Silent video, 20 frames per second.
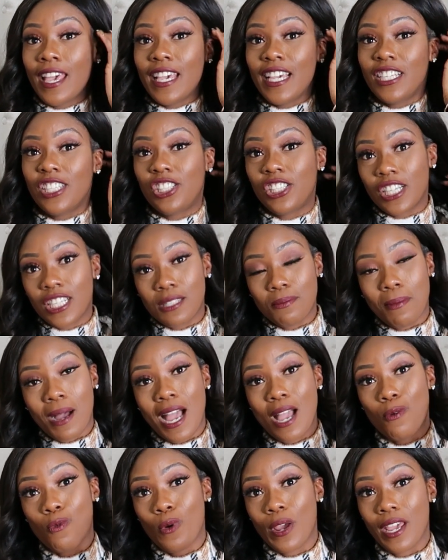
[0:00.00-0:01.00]
It's just
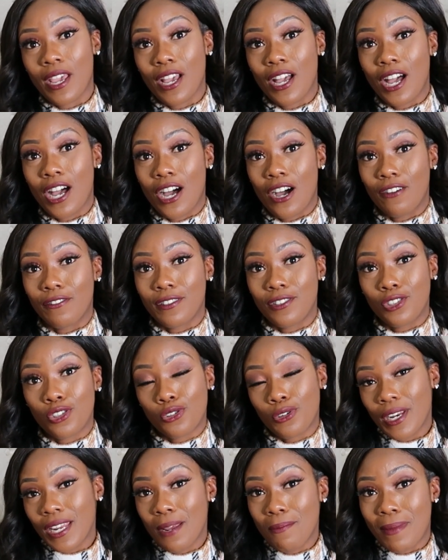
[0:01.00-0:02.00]
my way of
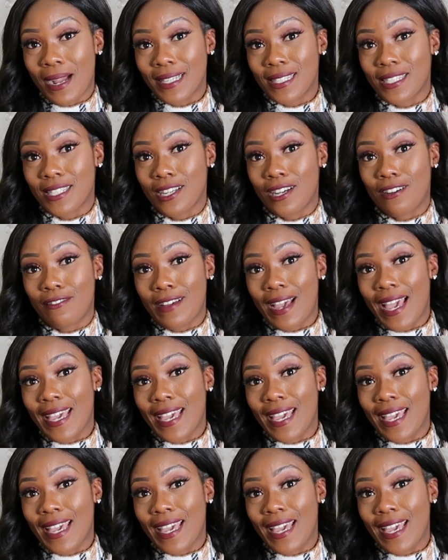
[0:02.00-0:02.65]
treating myself.